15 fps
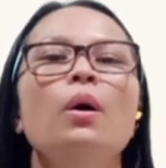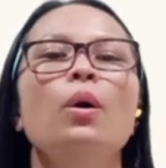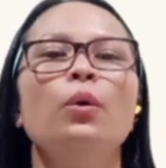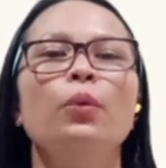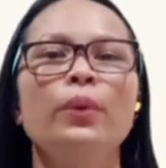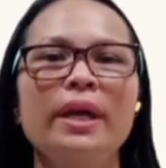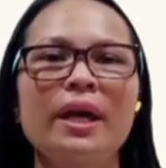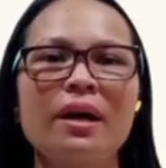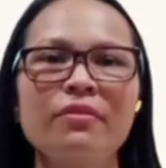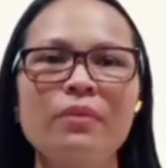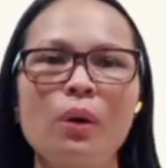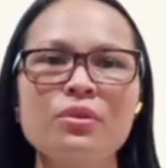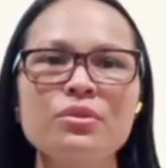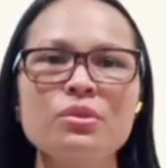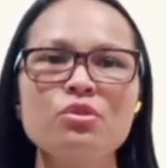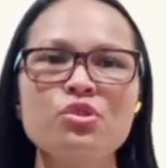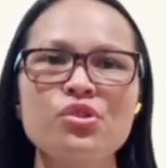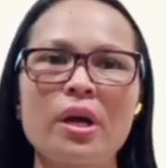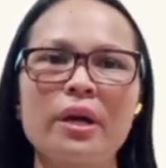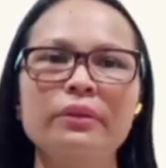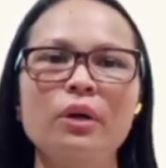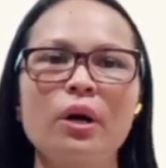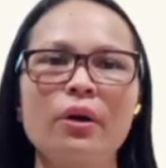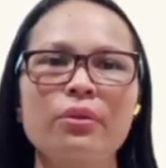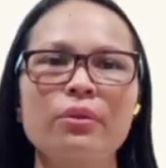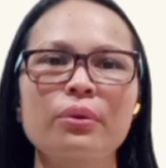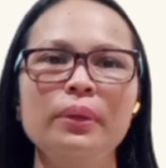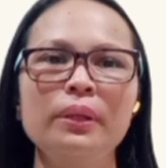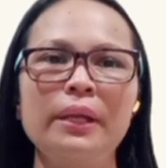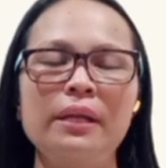We have also checked other
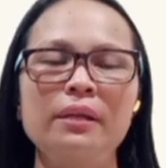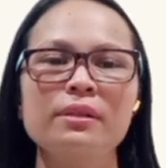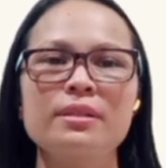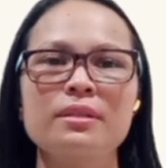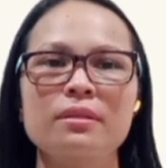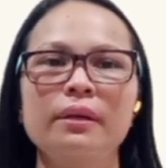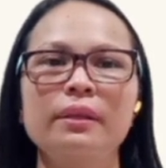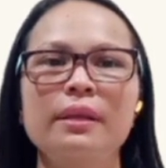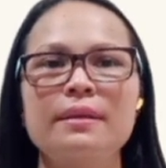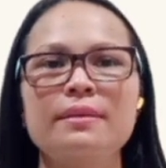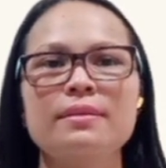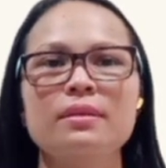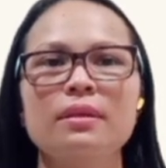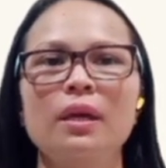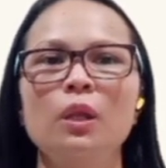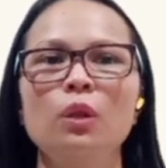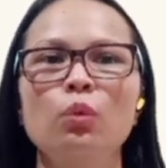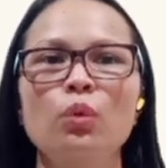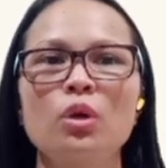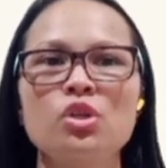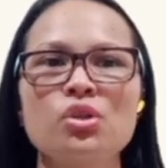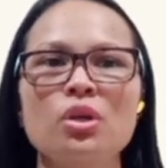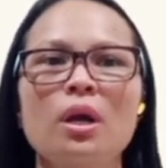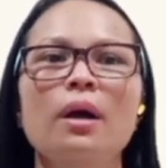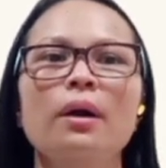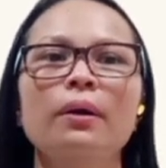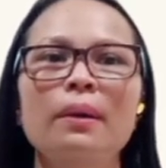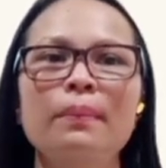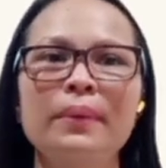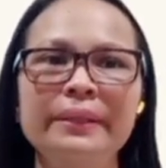related studies in which
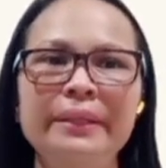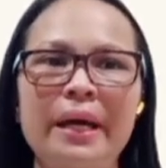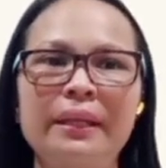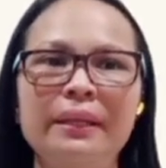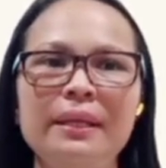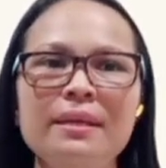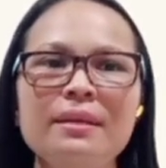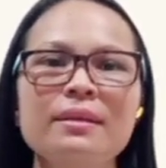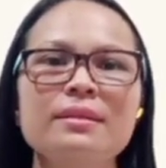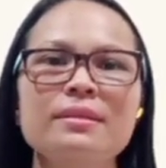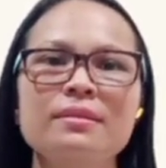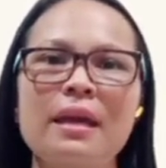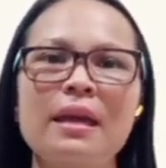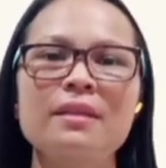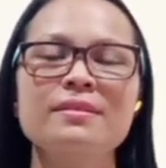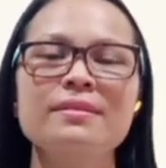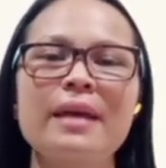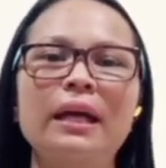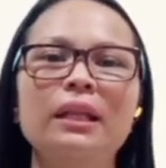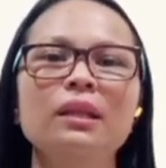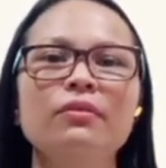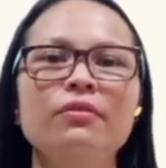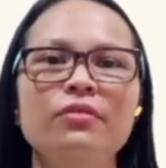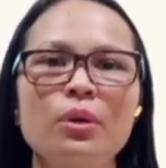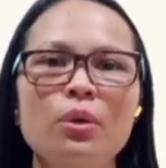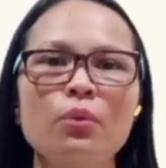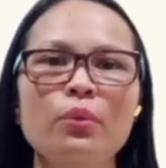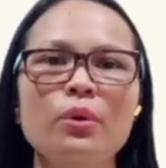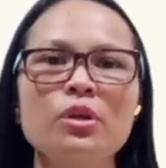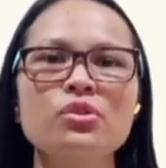Ramadani states that
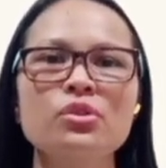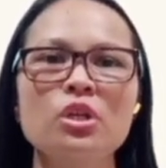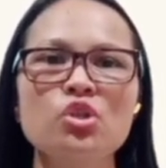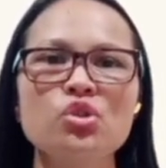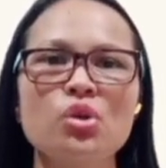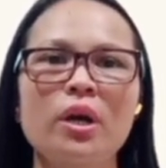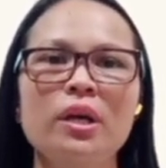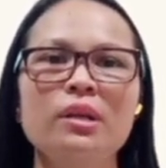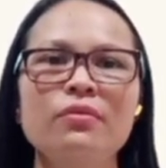viewers enjoy the